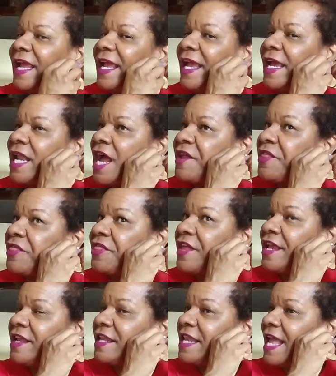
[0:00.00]
And I
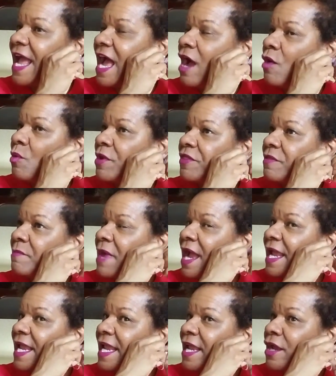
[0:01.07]
think now with my
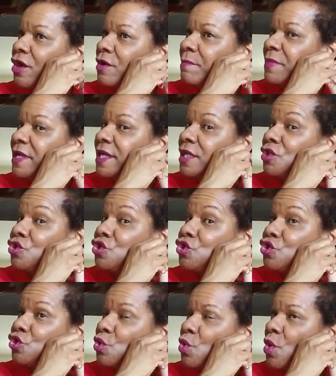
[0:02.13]
hair being
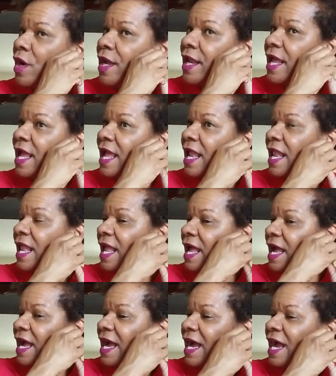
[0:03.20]
short,
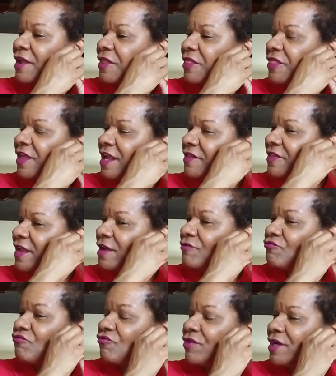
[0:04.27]
I think they
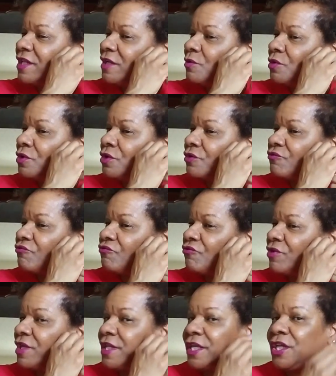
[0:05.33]
really will look
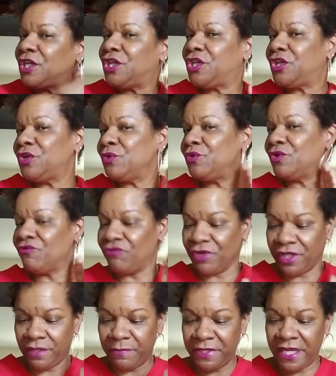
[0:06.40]
really cute. You'll
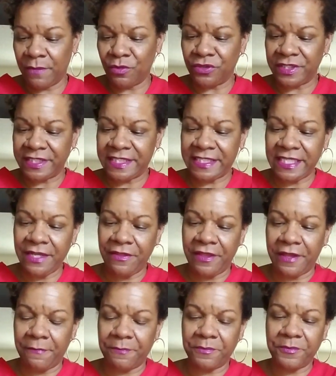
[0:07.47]
really be able to see
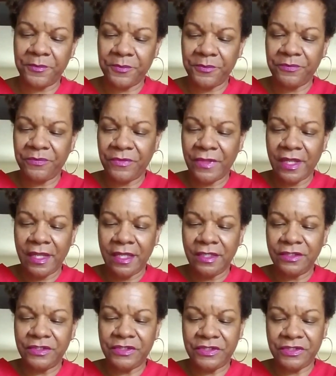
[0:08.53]
them.
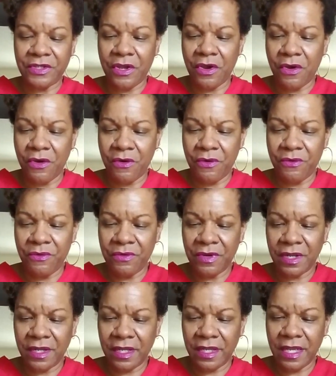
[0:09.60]
So,
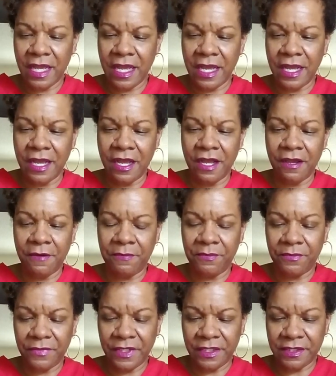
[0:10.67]

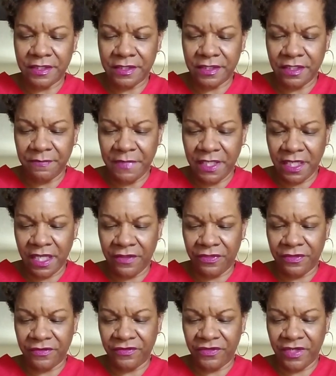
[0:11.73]
um, let's see, let me
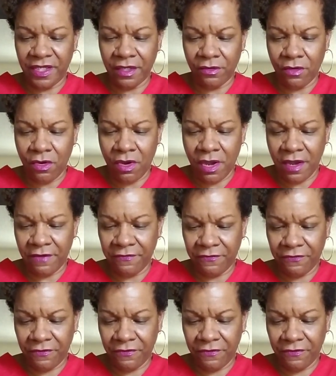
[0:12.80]
cut this here off.